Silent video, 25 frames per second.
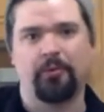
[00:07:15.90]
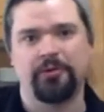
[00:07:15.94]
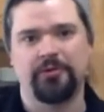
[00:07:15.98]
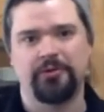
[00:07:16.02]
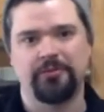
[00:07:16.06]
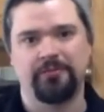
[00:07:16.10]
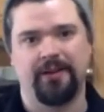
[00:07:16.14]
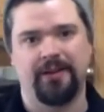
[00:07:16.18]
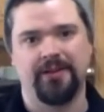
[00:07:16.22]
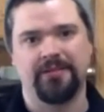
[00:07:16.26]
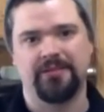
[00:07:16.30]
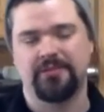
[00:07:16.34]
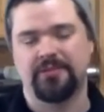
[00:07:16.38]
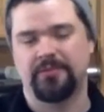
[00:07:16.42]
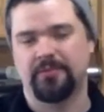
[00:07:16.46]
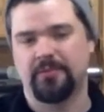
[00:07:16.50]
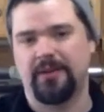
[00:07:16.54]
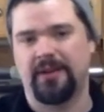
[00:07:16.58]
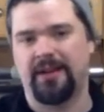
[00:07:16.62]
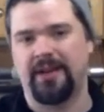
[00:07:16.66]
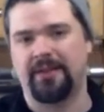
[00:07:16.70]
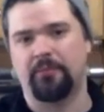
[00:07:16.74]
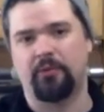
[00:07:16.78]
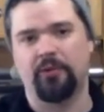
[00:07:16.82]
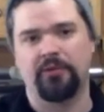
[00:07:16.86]
too much, we
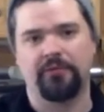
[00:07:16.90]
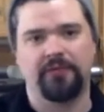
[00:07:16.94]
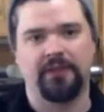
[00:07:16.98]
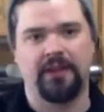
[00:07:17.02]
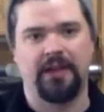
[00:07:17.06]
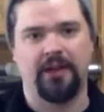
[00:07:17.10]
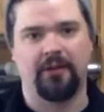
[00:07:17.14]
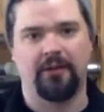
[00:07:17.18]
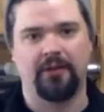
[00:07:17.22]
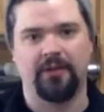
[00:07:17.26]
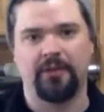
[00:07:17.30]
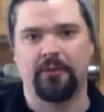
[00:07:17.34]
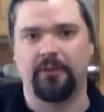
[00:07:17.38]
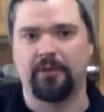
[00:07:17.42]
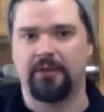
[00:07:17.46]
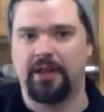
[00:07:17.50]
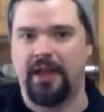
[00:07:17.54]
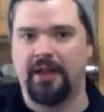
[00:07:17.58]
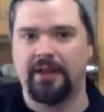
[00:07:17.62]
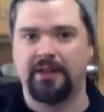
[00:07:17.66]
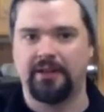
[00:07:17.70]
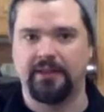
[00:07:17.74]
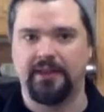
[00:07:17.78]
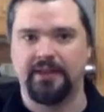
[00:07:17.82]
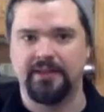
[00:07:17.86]
got to add more flour, and then we're
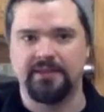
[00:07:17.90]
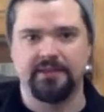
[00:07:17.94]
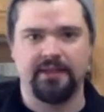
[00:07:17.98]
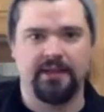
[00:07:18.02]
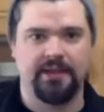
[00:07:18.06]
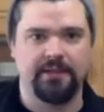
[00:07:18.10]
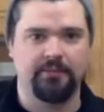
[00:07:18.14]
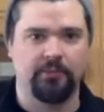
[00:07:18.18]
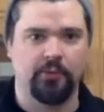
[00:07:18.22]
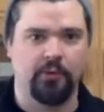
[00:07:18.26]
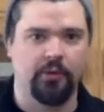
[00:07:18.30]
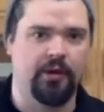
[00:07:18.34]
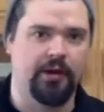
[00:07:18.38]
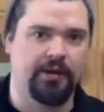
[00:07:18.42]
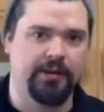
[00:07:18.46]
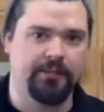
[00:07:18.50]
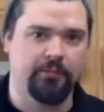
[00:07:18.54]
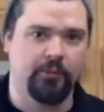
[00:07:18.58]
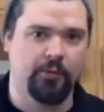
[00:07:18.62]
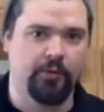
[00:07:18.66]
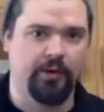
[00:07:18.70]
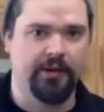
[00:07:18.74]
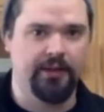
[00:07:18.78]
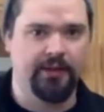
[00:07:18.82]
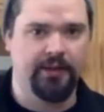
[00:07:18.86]
adding less, adding more, adding
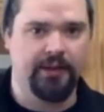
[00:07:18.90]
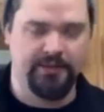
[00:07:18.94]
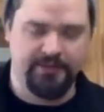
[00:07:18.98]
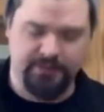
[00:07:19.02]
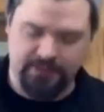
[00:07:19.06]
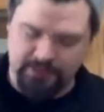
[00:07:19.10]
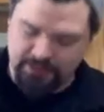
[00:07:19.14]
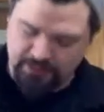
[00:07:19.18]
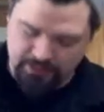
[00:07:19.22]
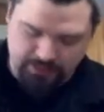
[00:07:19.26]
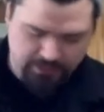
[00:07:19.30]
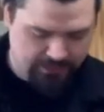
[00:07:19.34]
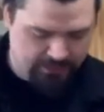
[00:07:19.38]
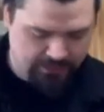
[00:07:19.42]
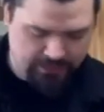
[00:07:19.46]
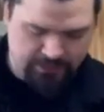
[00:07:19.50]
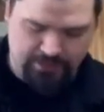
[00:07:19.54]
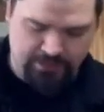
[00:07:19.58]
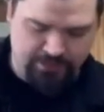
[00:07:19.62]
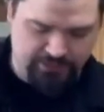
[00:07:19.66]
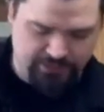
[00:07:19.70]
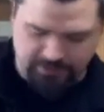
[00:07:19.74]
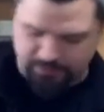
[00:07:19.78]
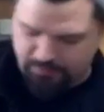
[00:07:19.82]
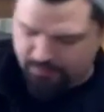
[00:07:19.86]
less,
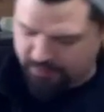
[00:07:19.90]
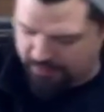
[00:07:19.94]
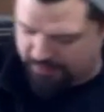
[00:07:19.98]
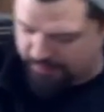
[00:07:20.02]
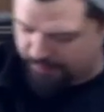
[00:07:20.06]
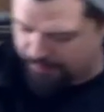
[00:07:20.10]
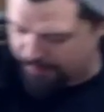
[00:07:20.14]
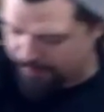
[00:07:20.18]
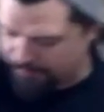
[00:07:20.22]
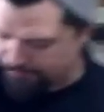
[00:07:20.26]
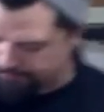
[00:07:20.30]
which is a pain in the butt.